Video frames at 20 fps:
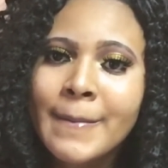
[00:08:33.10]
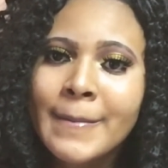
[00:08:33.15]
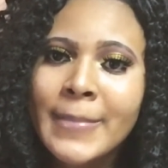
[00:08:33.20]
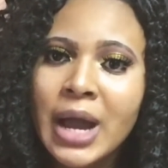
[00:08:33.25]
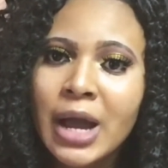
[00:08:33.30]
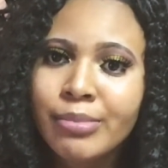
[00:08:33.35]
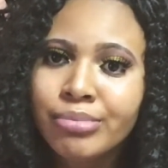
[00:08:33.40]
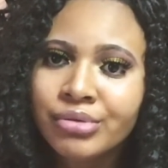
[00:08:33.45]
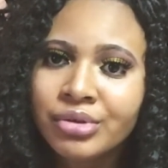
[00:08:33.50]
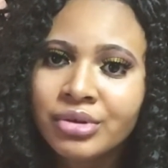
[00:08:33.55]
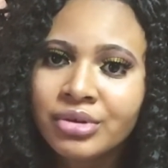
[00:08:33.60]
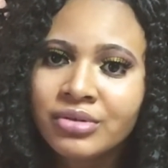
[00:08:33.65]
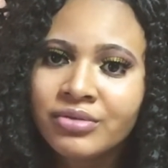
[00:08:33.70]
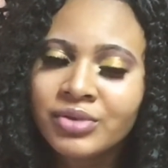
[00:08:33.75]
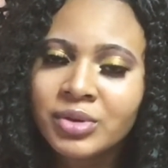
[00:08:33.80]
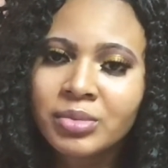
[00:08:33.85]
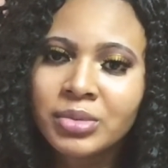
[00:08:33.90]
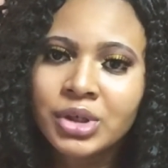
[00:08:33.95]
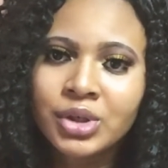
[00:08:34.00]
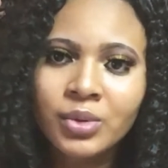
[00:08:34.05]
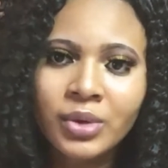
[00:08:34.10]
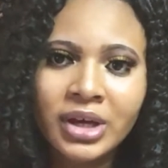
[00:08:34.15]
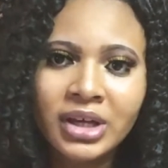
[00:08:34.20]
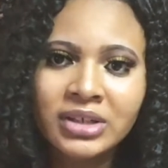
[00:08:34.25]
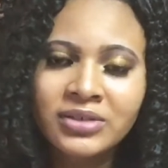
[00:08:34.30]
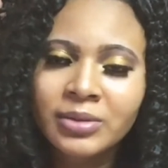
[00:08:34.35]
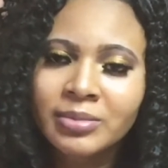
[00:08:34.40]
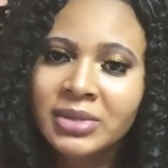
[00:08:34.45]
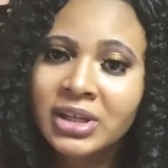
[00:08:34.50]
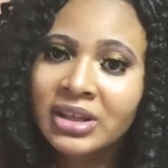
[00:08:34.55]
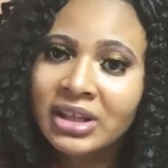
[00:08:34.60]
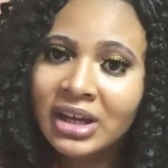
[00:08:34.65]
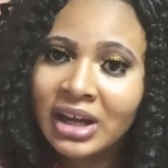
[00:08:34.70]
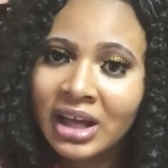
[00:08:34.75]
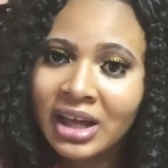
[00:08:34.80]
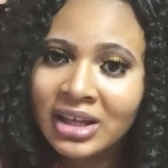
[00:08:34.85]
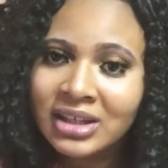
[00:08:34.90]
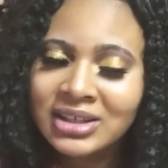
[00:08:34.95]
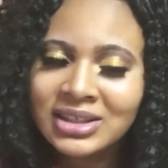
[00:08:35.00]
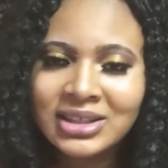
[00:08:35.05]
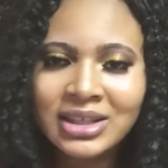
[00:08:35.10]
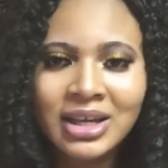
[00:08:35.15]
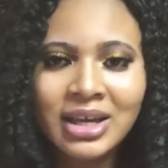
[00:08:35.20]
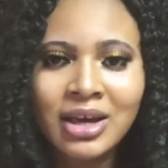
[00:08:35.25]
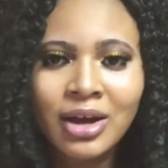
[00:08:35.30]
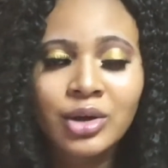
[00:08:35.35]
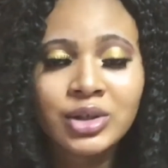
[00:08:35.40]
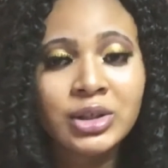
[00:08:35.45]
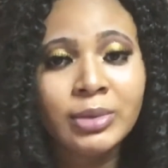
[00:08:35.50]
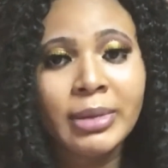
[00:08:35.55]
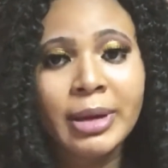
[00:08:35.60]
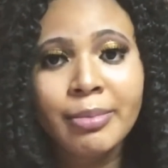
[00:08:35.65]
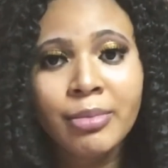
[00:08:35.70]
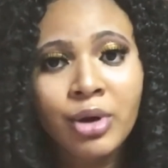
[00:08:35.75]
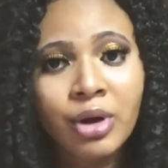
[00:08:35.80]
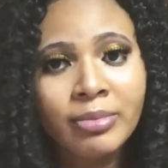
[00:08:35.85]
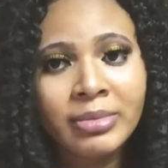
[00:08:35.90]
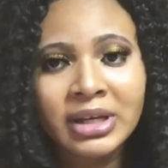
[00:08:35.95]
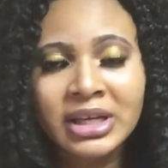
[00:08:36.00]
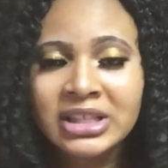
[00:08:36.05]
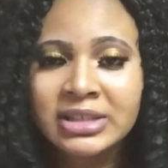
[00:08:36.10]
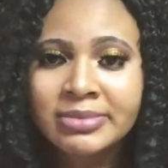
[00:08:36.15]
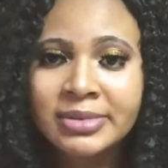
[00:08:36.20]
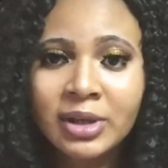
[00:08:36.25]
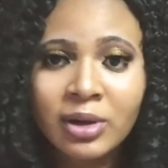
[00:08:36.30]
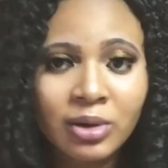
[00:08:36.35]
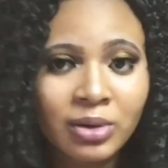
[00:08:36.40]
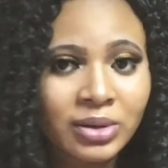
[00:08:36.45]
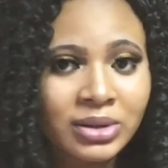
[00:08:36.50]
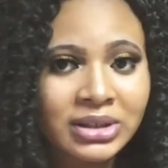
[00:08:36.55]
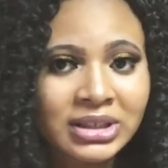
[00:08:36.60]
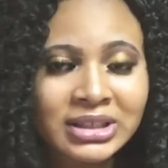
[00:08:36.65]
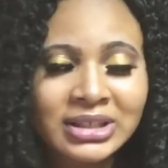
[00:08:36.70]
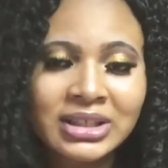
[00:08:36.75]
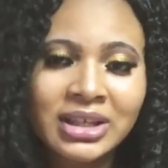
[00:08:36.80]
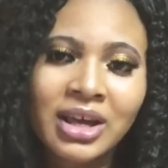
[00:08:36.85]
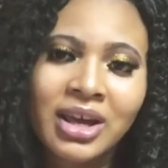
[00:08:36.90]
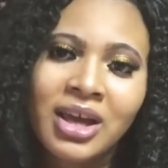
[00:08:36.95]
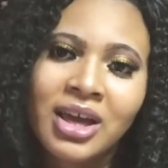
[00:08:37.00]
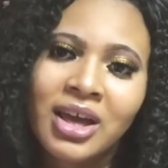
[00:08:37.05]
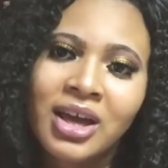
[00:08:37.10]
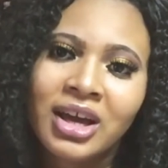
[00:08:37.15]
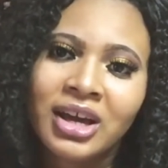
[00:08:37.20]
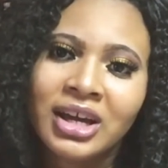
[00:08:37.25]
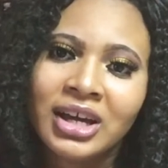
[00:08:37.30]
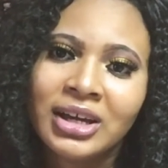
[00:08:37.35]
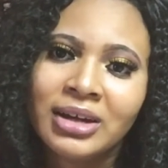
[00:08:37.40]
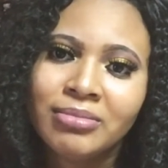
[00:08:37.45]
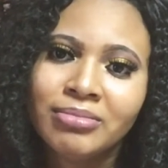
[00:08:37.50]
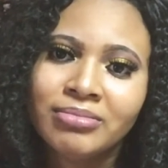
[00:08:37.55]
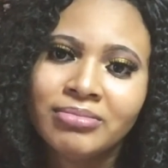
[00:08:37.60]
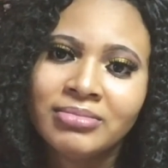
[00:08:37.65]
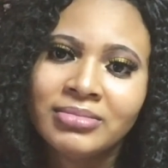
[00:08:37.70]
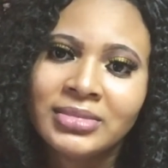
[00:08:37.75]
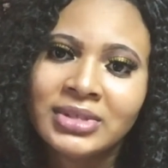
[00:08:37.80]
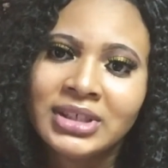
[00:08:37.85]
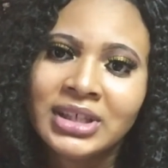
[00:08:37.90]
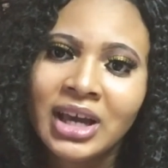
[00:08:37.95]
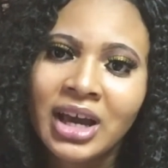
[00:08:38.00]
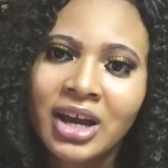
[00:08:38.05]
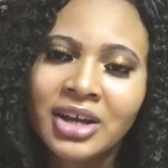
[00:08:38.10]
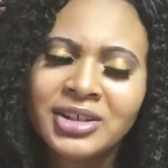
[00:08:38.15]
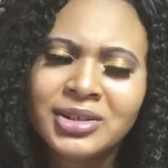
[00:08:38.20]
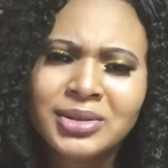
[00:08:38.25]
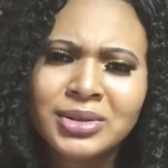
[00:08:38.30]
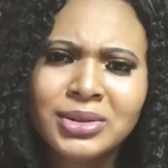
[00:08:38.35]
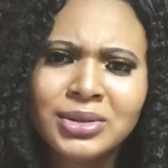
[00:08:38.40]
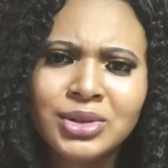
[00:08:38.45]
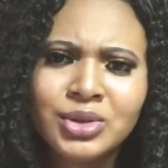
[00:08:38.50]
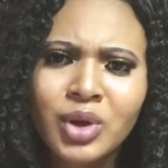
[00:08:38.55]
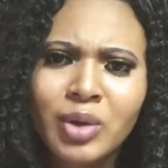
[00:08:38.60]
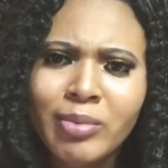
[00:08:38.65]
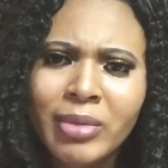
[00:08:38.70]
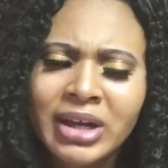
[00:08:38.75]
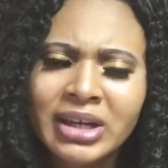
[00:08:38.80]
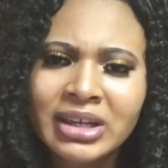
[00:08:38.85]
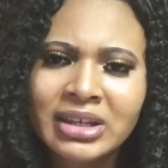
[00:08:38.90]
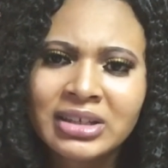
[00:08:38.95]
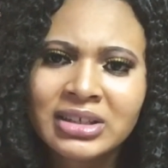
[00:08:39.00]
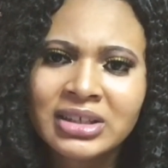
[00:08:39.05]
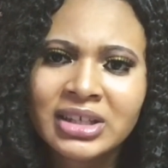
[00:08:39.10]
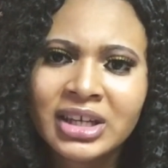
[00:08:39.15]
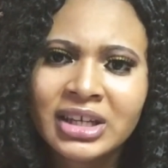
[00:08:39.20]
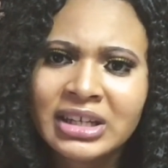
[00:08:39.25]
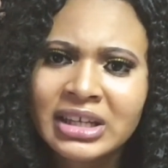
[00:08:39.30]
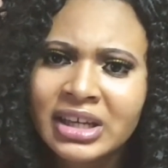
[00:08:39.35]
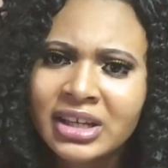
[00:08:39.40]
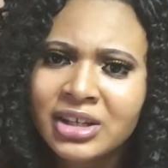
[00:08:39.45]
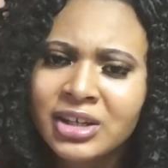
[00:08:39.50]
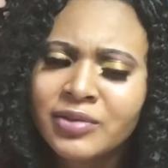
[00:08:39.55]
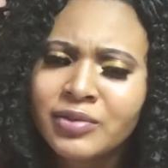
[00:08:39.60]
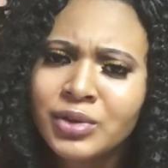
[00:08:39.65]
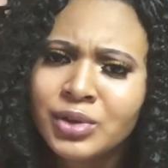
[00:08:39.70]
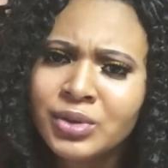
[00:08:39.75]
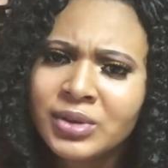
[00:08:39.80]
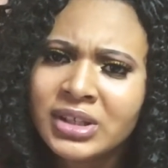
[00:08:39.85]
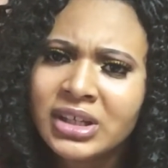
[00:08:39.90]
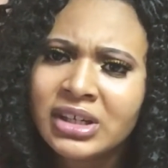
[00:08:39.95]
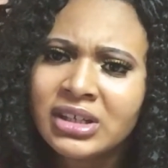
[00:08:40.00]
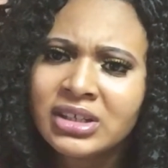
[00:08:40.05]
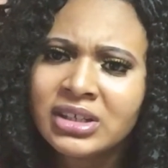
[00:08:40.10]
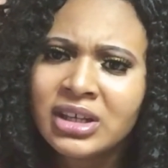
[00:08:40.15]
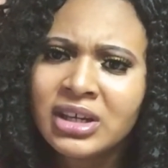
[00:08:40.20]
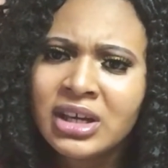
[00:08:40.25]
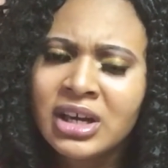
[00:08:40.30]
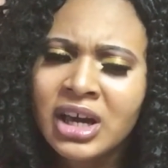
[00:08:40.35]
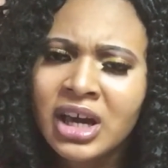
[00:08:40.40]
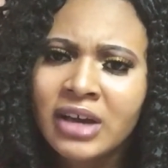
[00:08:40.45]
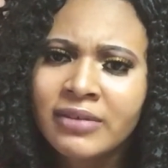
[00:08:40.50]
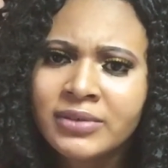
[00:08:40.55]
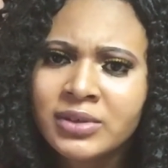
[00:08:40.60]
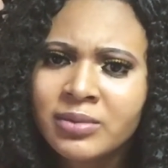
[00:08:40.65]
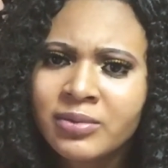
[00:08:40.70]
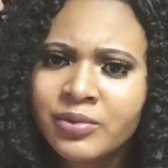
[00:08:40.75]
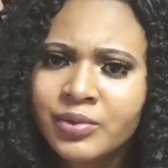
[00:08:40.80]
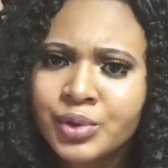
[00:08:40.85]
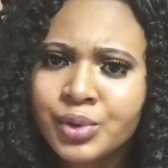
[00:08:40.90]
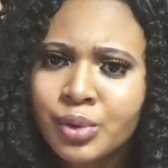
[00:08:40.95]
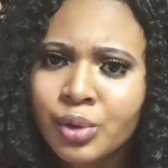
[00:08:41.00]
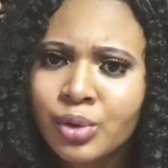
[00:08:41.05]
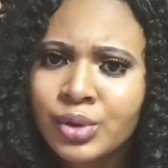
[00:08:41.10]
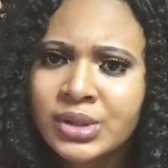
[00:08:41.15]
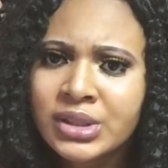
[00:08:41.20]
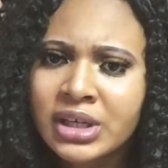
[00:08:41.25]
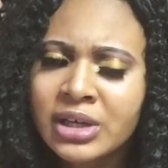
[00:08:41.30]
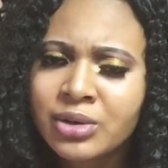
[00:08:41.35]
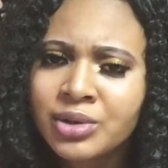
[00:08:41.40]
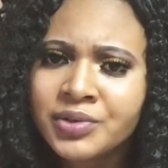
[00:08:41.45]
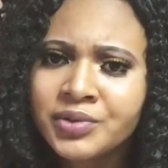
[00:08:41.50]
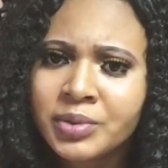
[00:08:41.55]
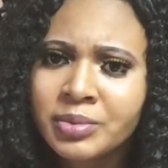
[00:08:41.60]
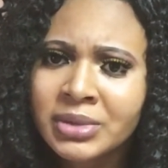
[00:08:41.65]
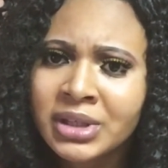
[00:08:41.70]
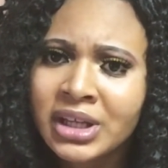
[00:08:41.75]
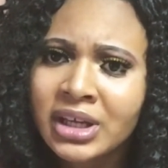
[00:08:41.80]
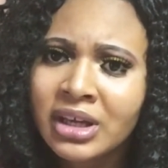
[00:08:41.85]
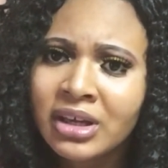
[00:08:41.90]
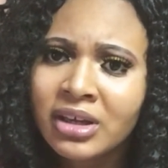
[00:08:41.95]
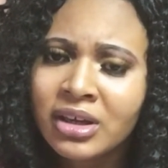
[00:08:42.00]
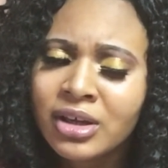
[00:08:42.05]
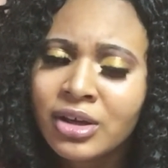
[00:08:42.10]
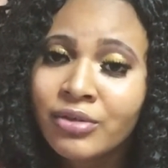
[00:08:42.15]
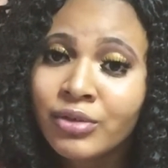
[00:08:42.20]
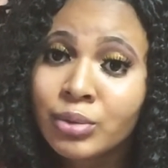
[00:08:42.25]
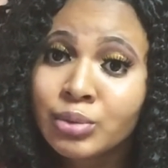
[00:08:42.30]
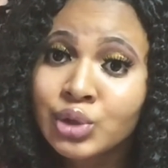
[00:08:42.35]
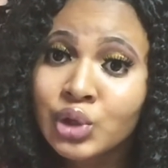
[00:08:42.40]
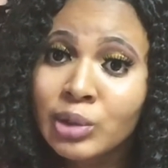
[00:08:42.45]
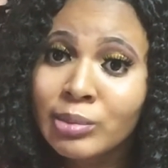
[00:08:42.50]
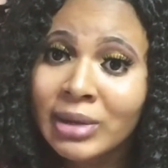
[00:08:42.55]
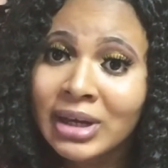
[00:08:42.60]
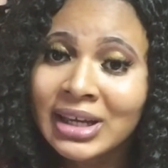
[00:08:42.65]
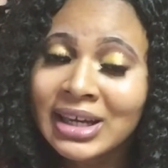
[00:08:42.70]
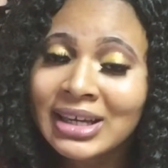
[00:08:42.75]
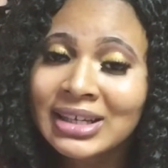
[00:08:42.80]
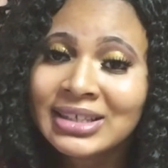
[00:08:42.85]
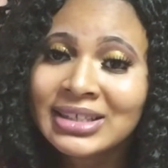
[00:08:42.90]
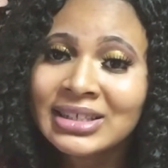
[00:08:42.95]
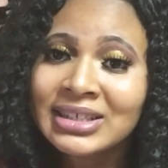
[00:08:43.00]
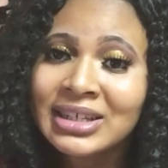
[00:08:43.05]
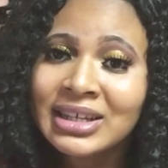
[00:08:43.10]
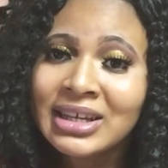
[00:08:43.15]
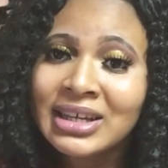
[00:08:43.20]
abroad, from US, from Netherlands. Also, my mom gets me clothes. And also Toy Market here in Kenya, if you know that. I have some few clothes I got from there, from Toy Market,